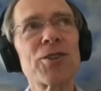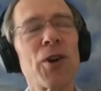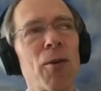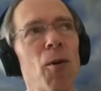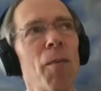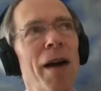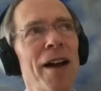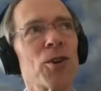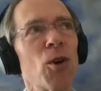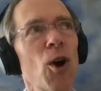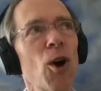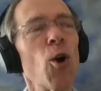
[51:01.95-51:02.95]
Let's try to
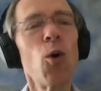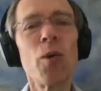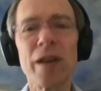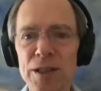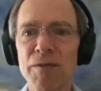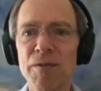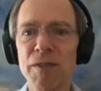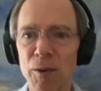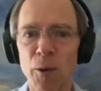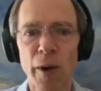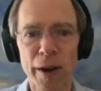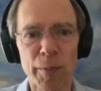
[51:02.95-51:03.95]
imagine who would his
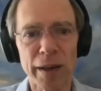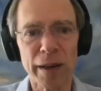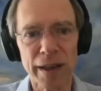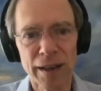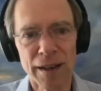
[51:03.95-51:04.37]
favorite writer be.